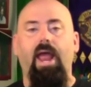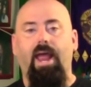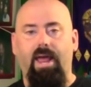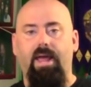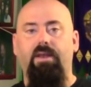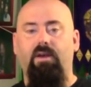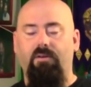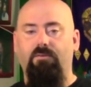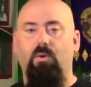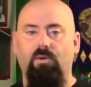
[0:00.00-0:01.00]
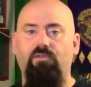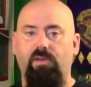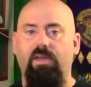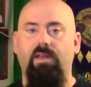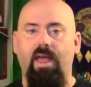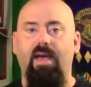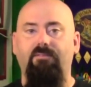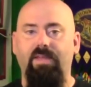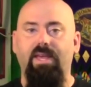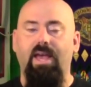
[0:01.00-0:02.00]
And, of course, you can
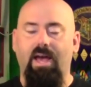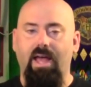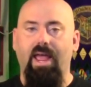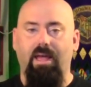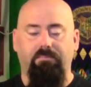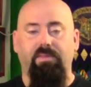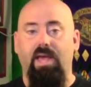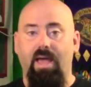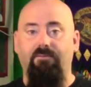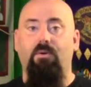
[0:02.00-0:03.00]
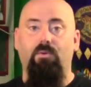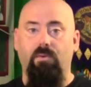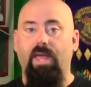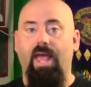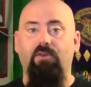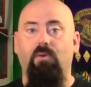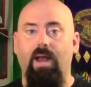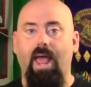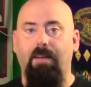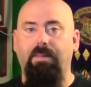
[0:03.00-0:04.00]
have the iPhone or the
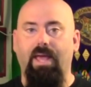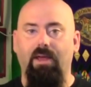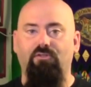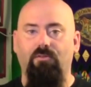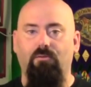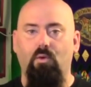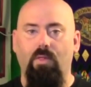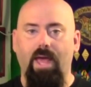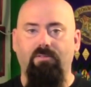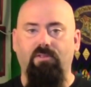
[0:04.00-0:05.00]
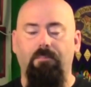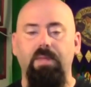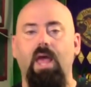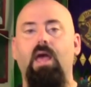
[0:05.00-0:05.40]
Android application for that. So,